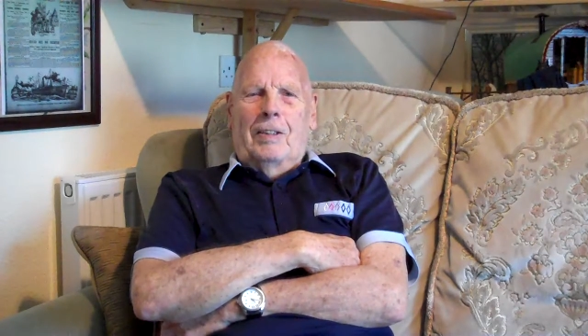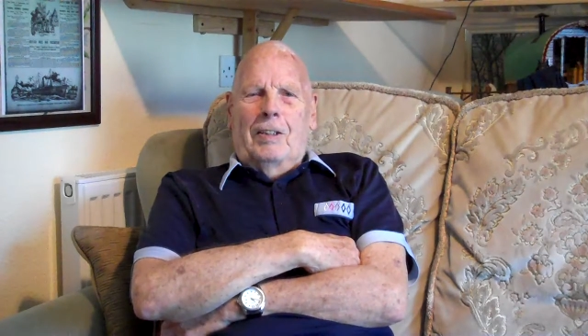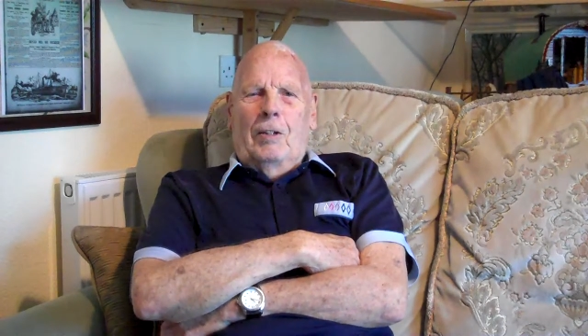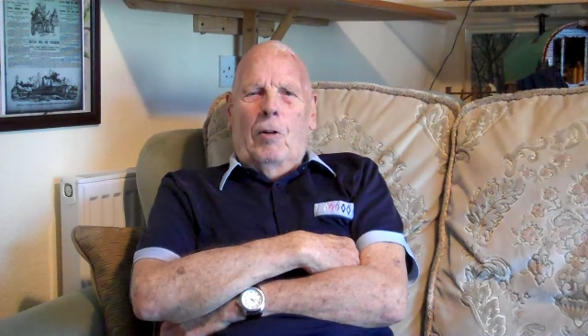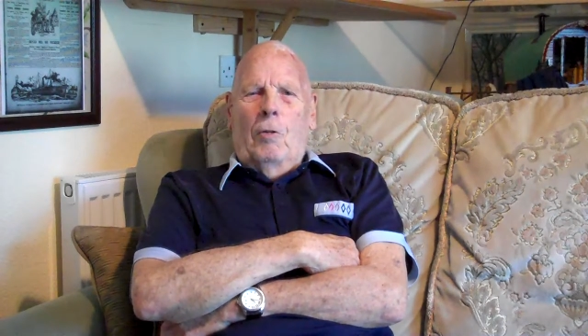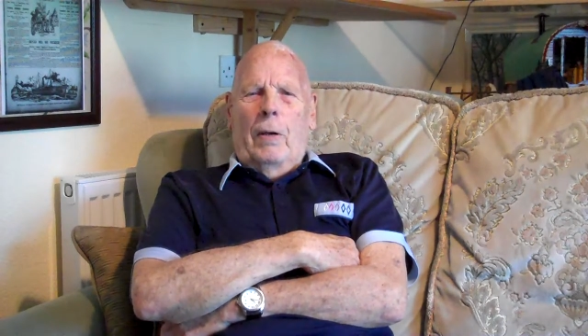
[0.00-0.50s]

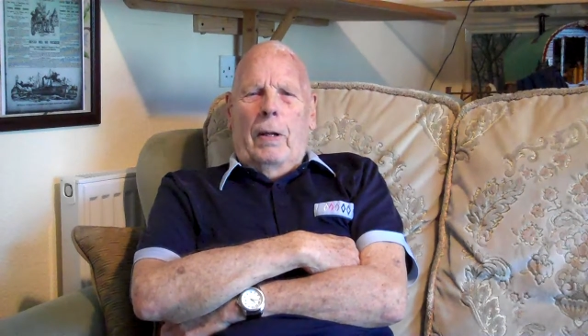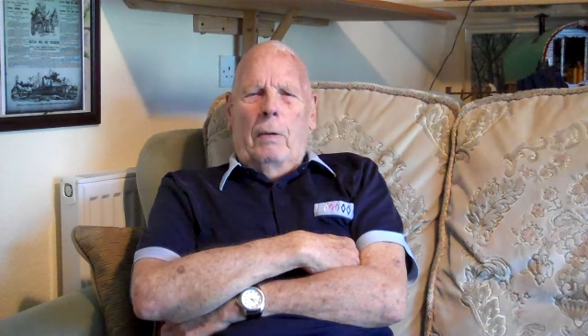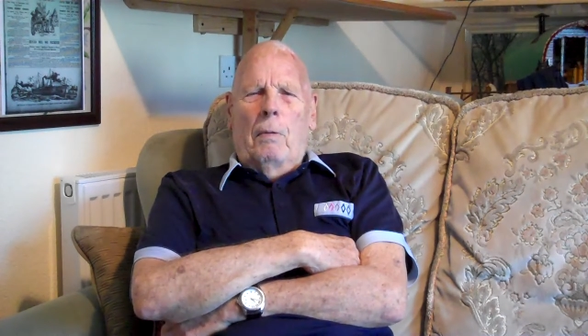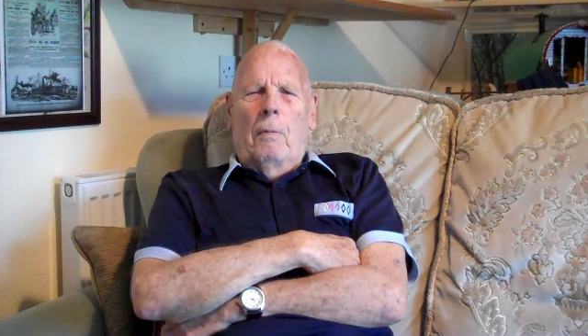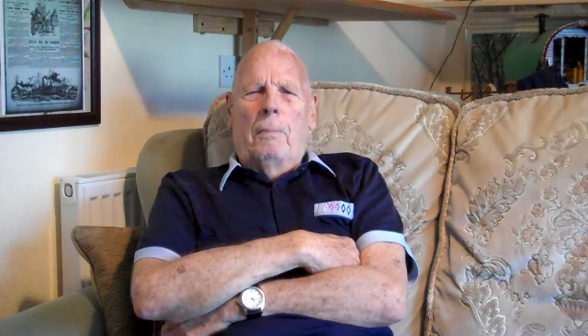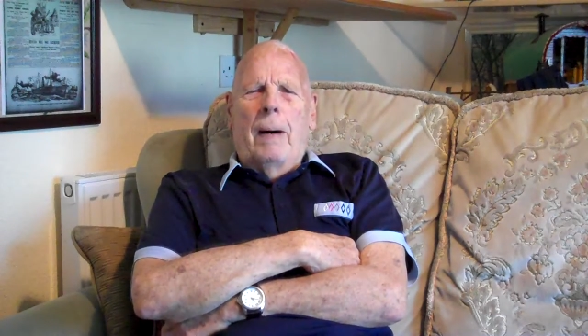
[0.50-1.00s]
you know, when
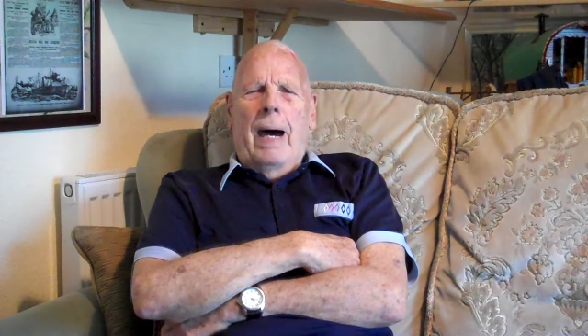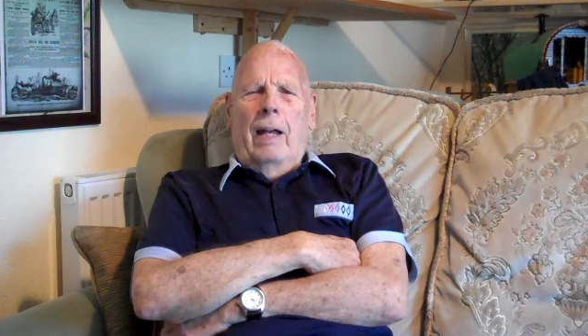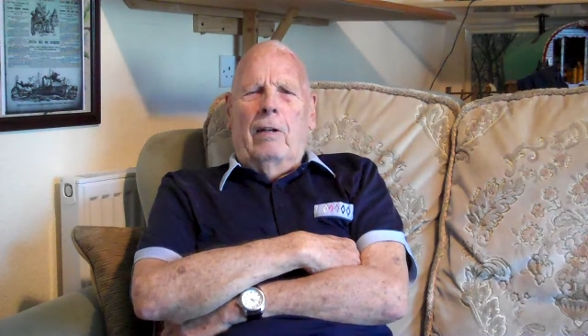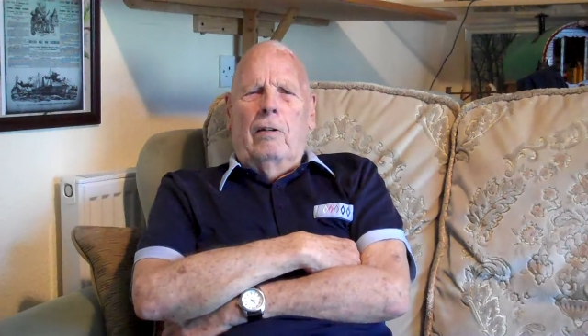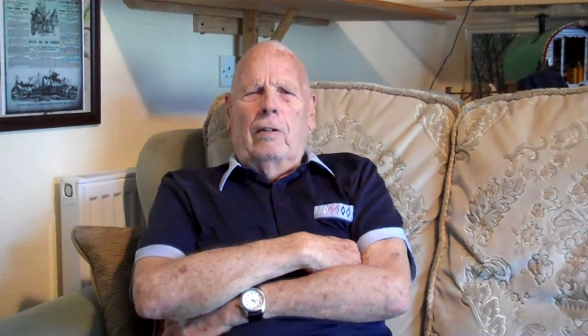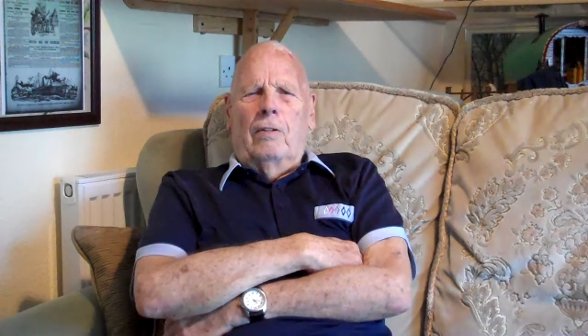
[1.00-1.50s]
it was
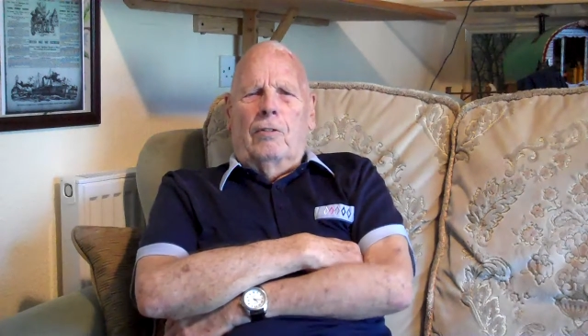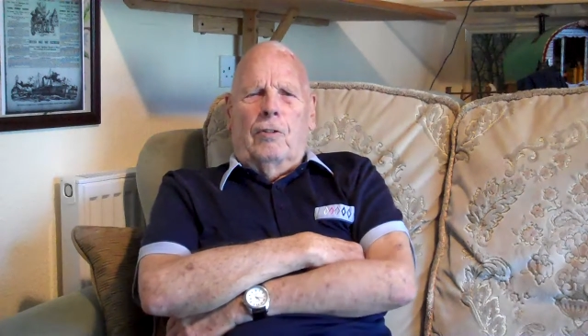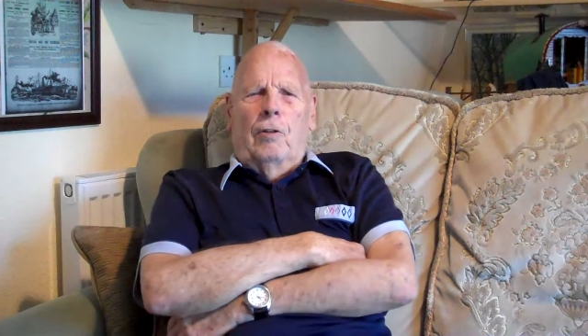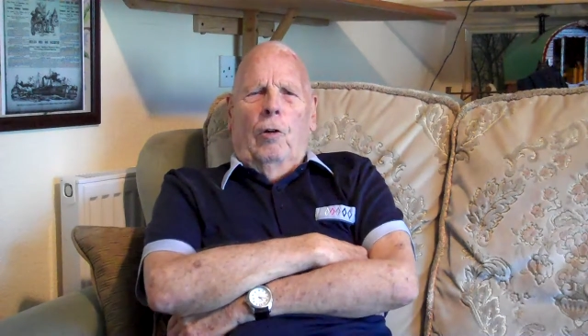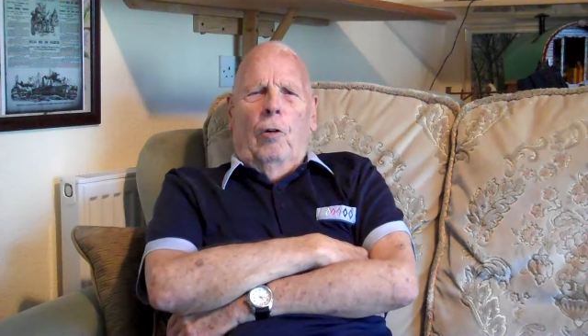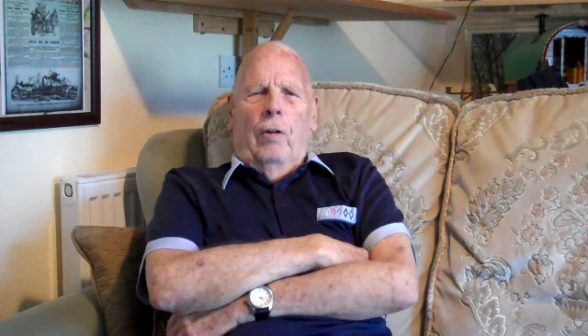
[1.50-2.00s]
bad and
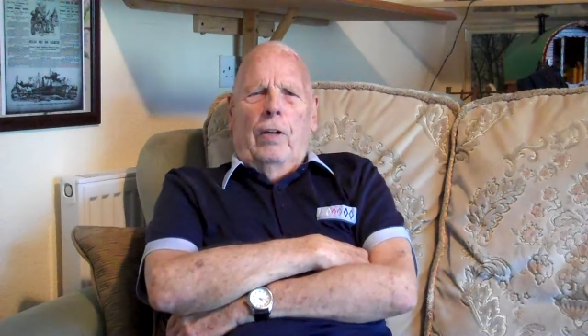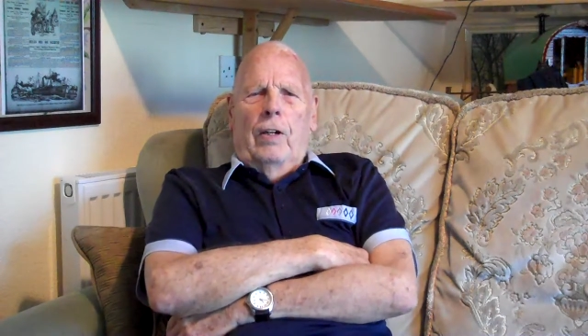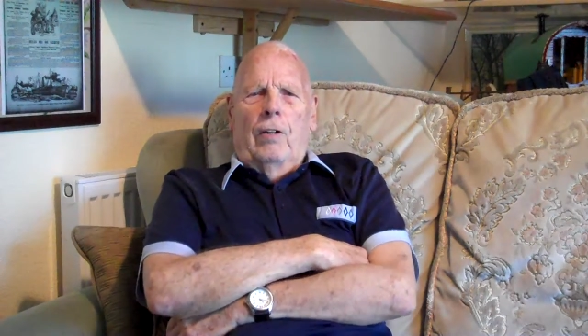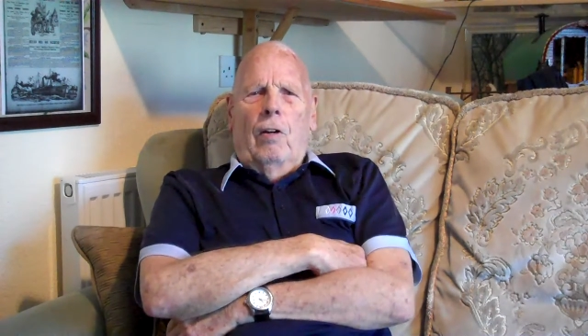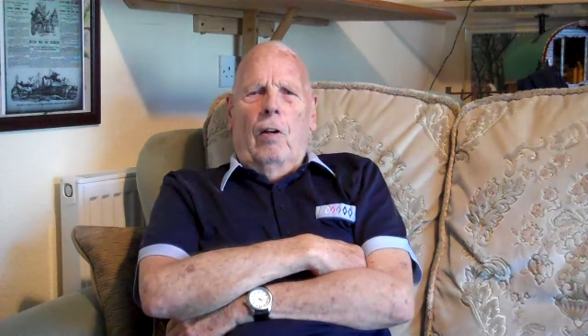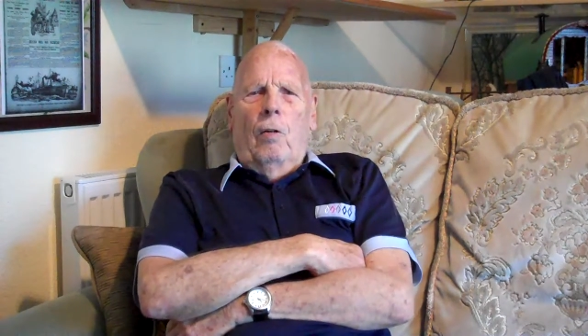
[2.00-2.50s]
snowy
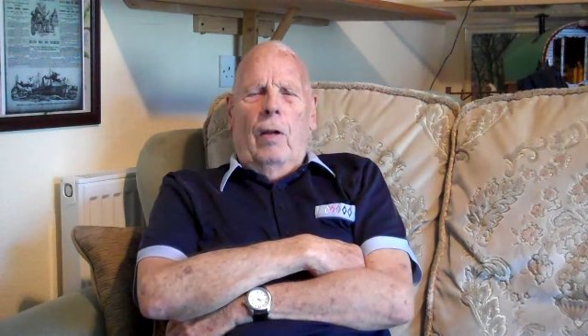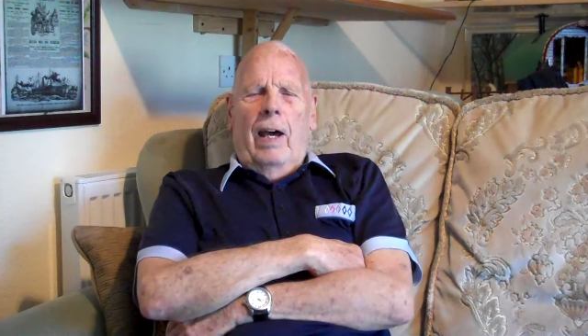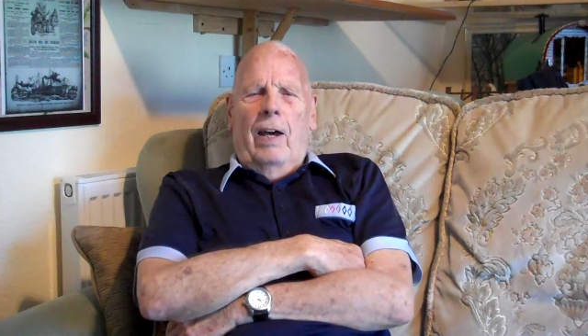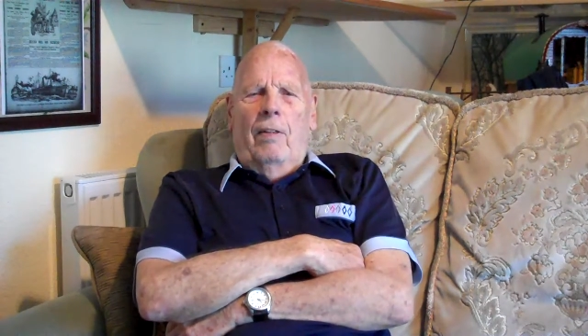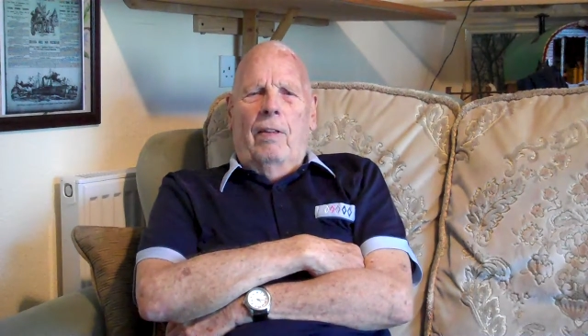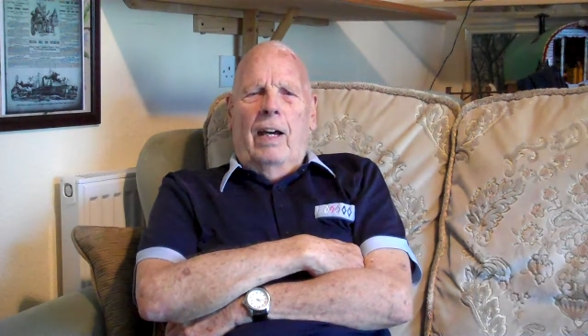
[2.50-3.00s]
or all
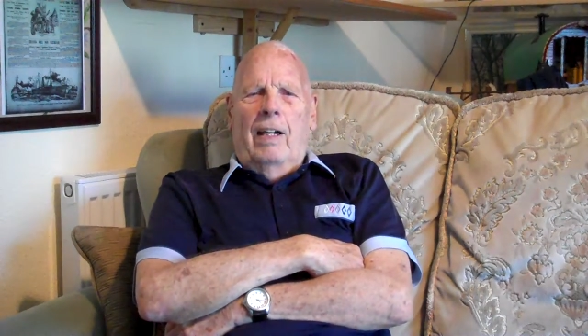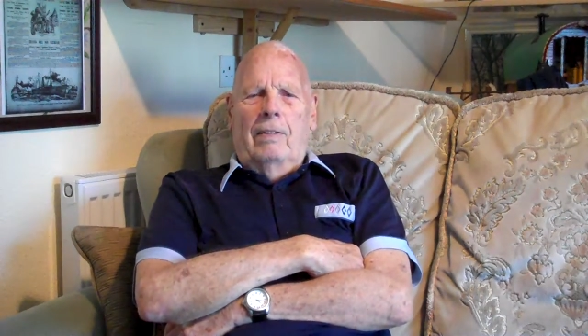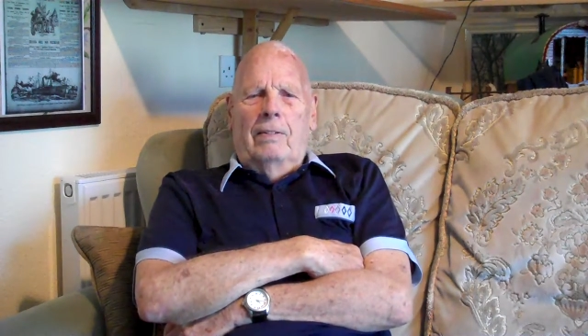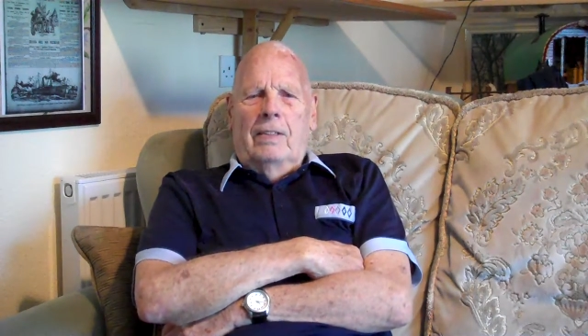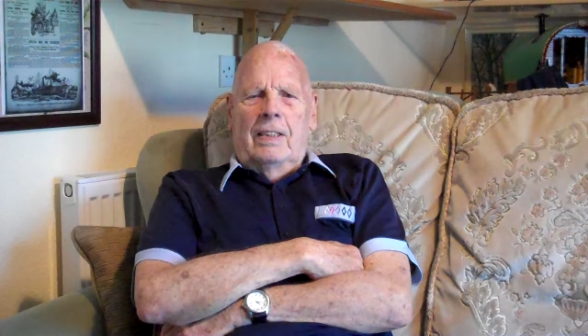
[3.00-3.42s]
like that.